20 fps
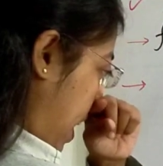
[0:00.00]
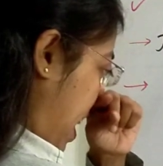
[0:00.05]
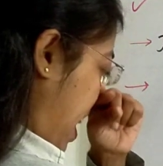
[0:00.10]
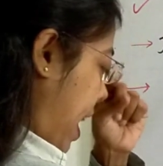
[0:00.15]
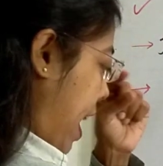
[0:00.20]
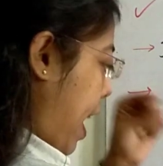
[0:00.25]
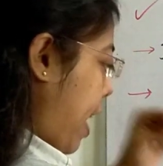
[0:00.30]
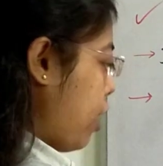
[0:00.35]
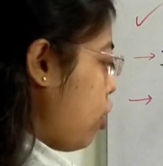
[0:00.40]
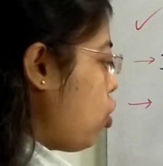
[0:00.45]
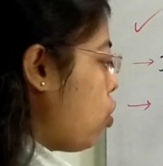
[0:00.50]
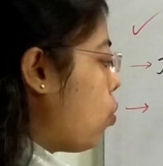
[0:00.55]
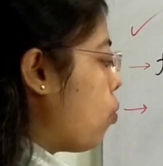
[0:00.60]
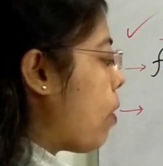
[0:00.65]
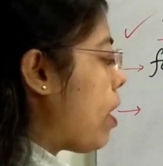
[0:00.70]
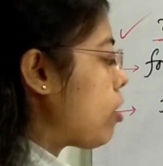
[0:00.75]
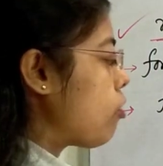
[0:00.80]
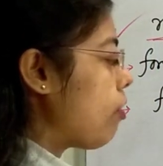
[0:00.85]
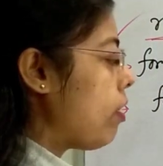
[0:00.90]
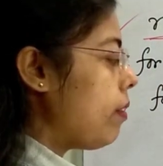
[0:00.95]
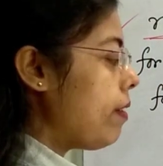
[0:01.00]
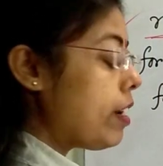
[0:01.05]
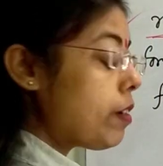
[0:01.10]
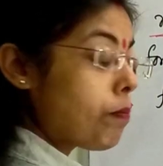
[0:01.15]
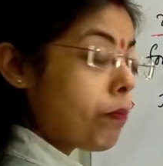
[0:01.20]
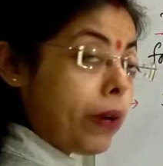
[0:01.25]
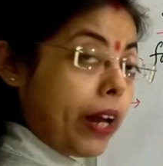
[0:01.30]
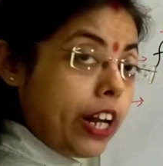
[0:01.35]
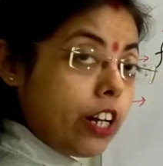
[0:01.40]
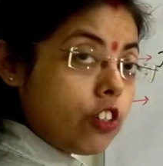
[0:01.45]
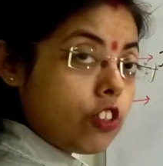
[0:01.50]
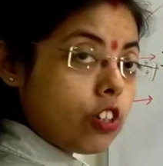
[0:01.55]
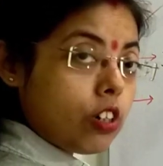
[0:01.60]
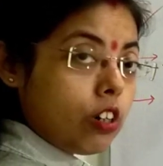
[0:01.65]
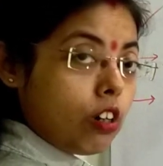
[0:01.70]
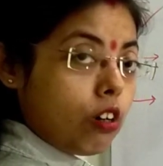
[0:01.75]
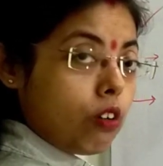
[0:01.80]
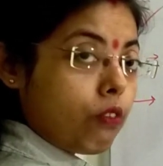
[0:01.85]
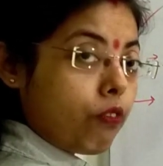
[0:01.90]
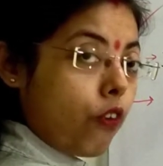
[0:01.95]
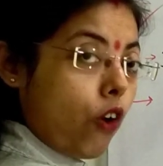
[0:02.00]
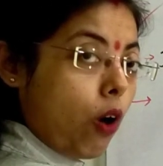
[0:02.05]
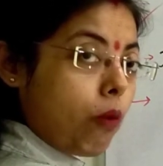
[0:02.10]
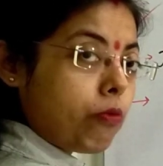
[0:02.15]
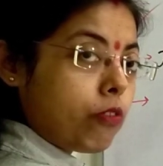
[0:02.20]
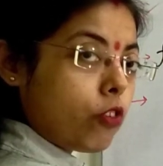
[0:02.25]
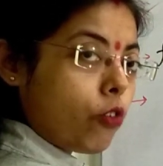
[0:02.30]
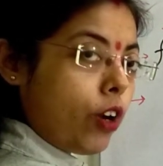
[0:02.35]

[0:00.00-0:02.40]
And what will it print? From